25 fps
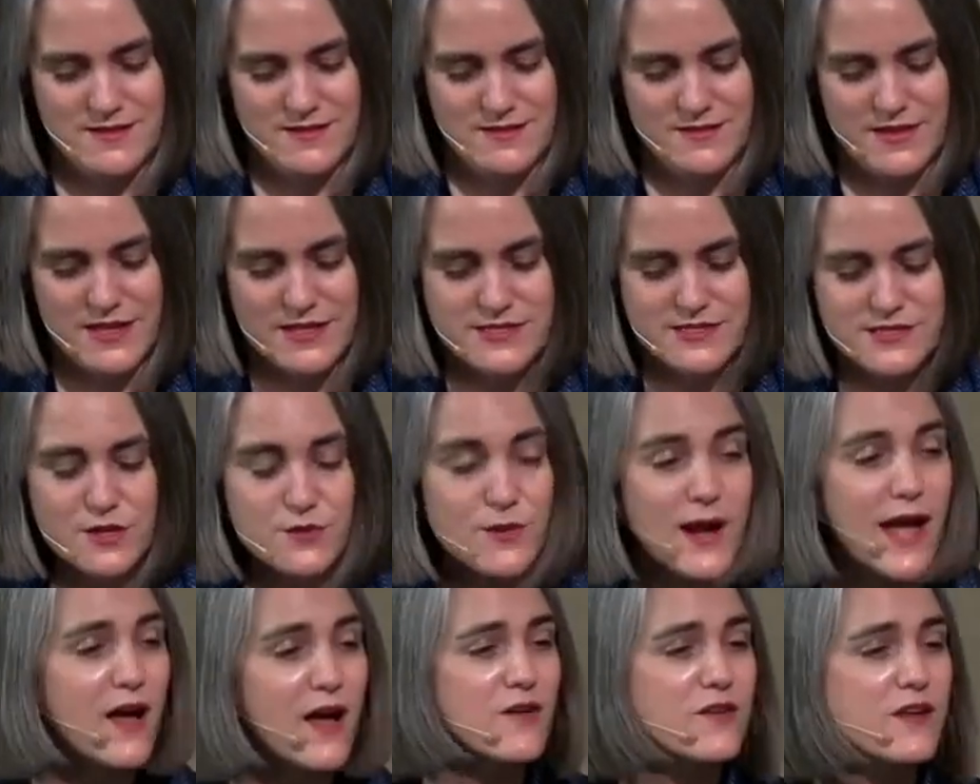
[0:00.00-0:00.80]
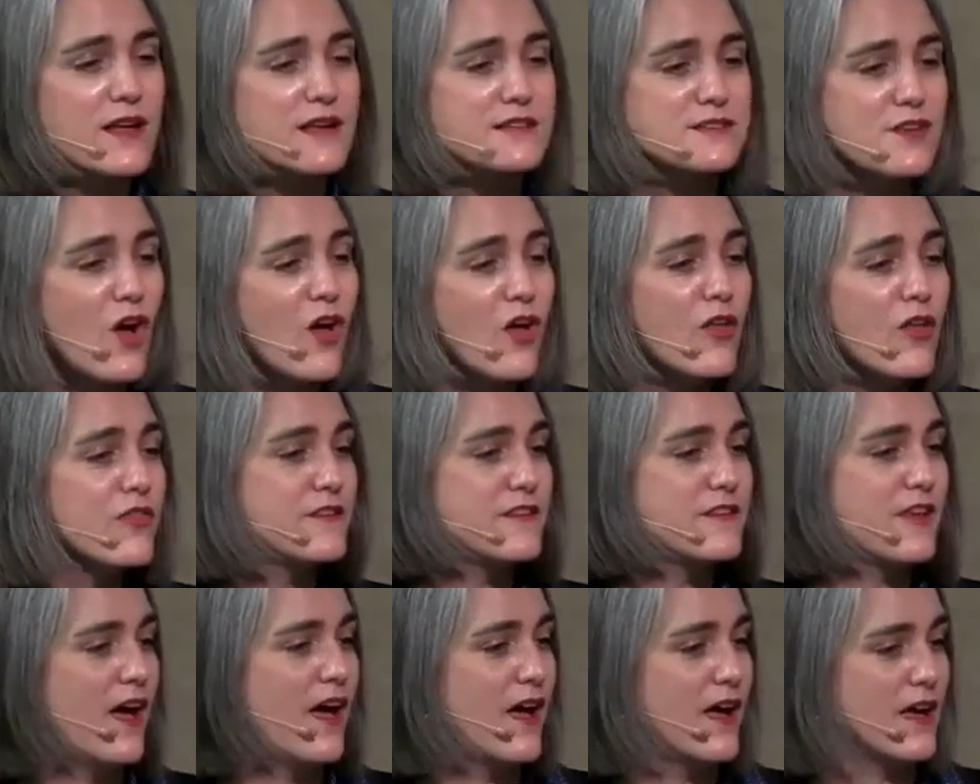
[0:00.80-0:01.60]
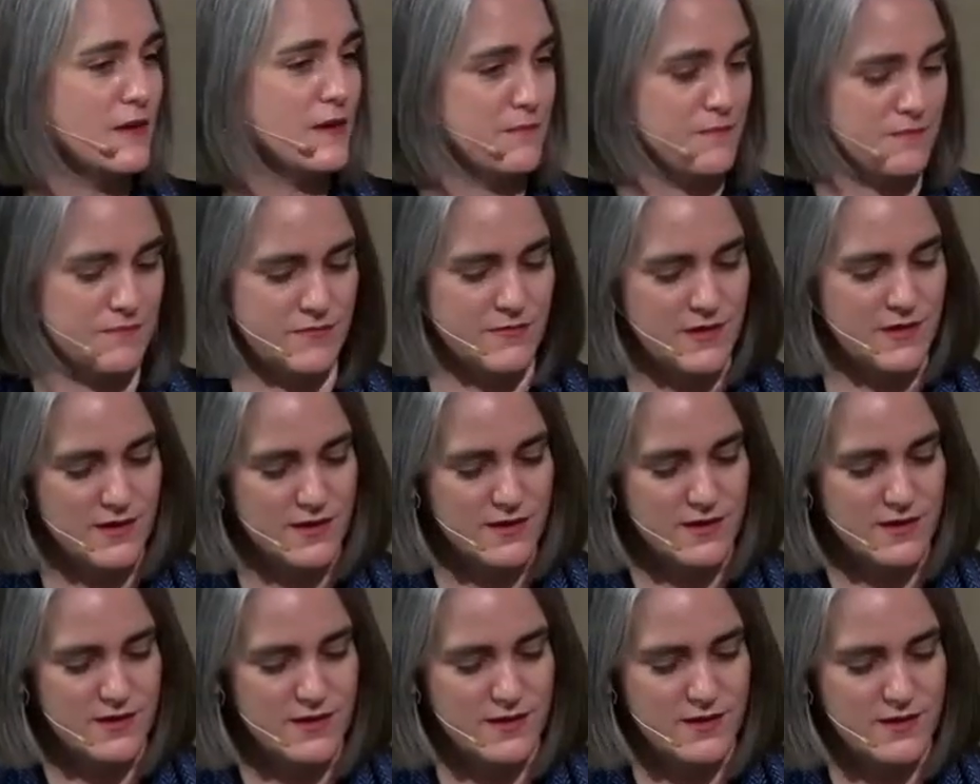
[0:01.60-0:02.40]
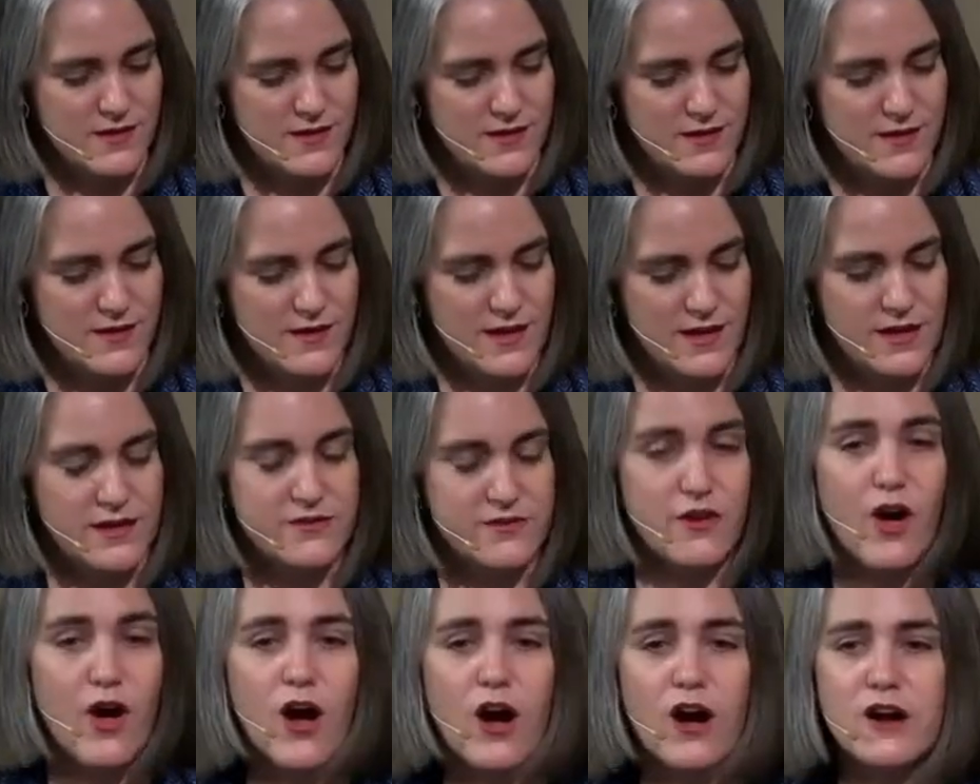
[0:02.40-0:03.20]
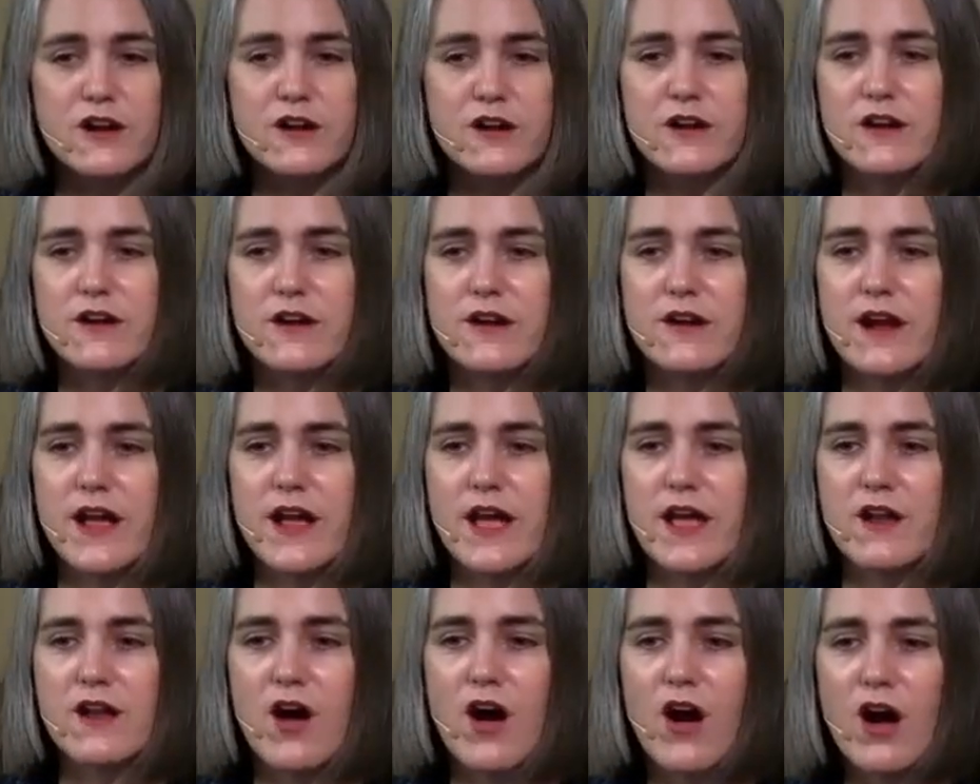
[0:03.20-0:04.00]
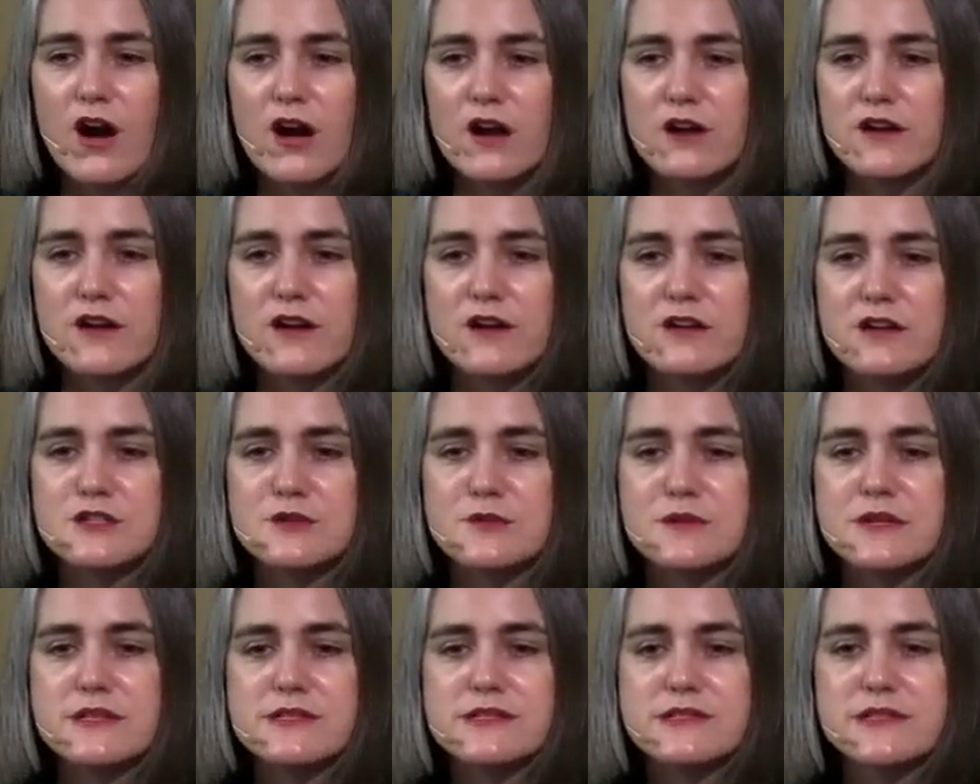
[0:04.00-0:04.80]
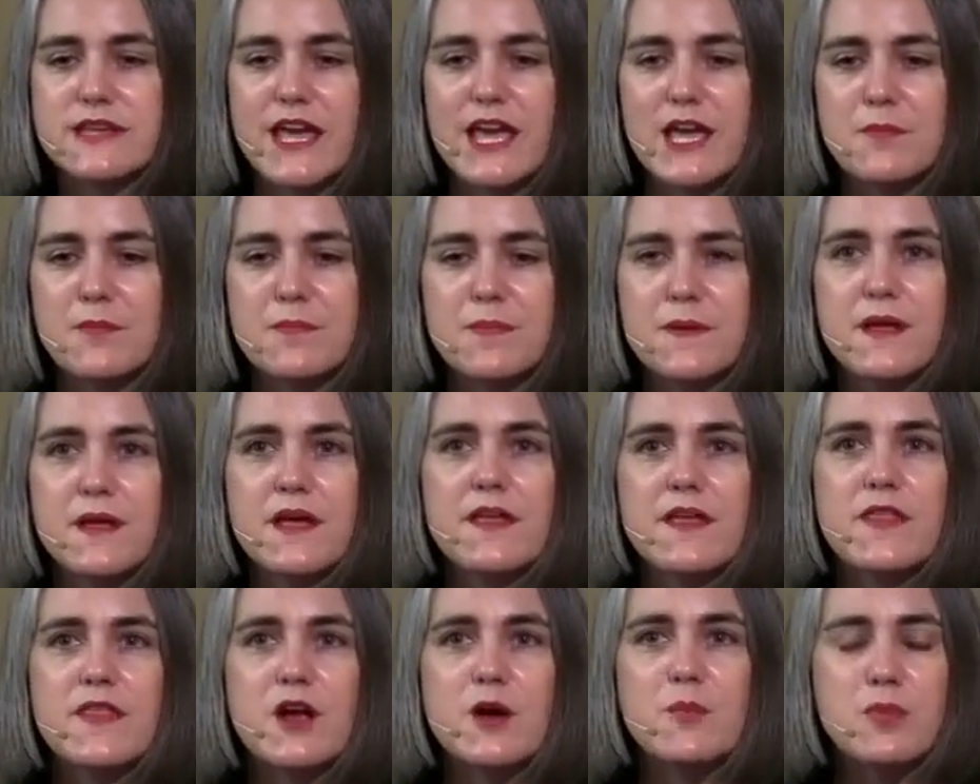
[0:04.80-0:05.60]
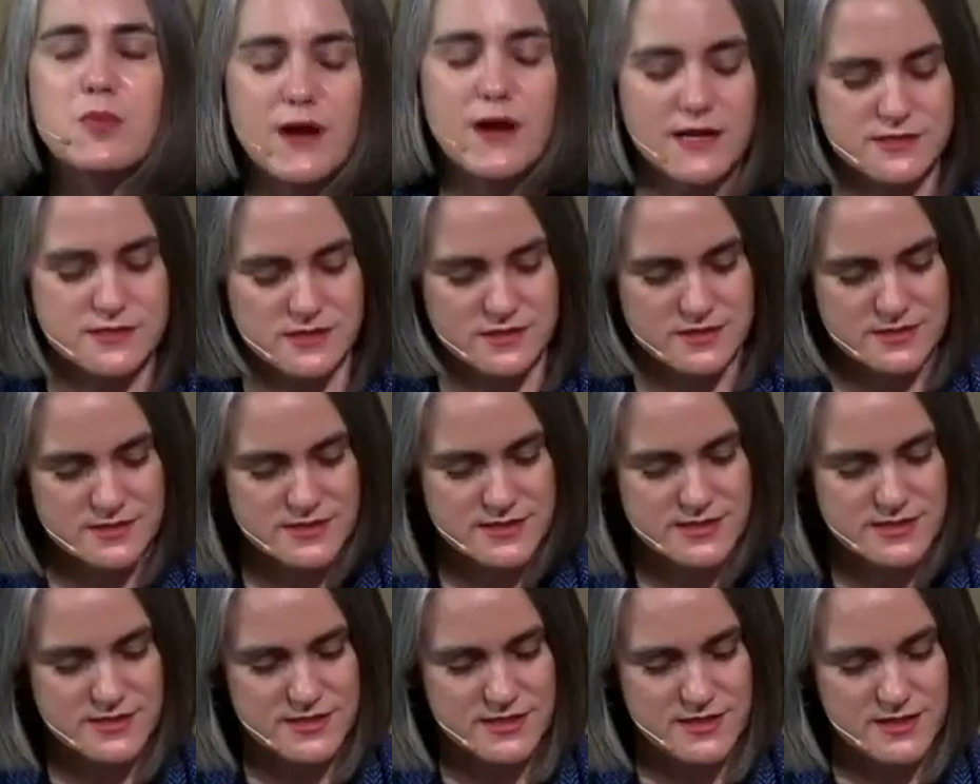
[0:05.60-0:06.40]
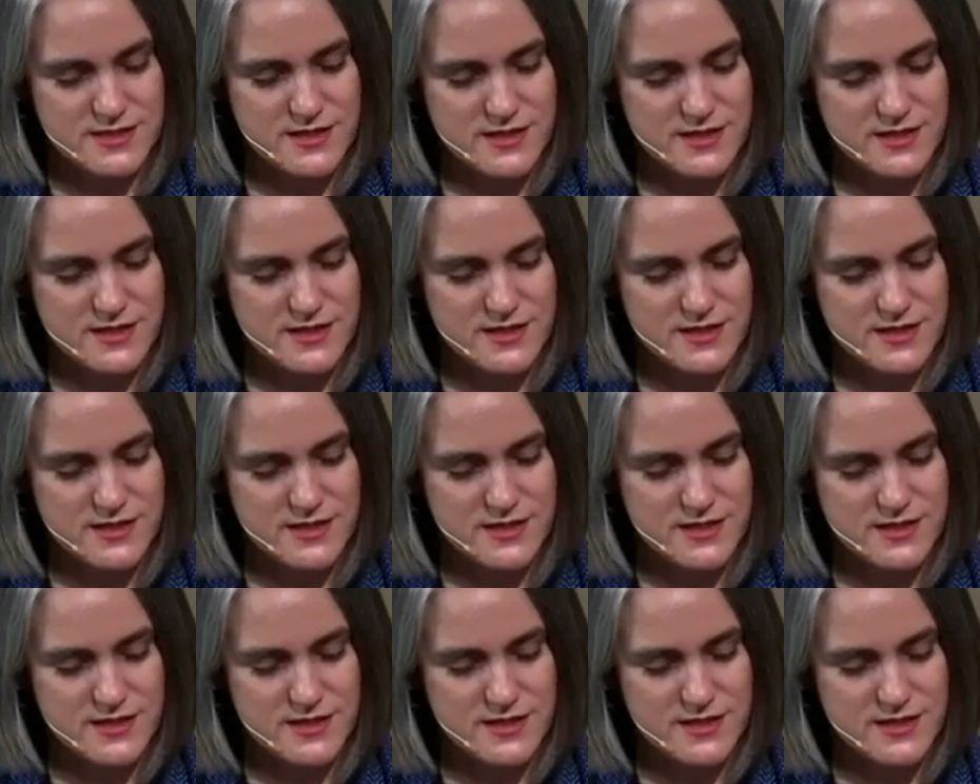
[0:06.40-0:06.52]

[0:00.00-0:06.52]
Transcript: They surround us all the time, and it's harder and harder to escape their presence.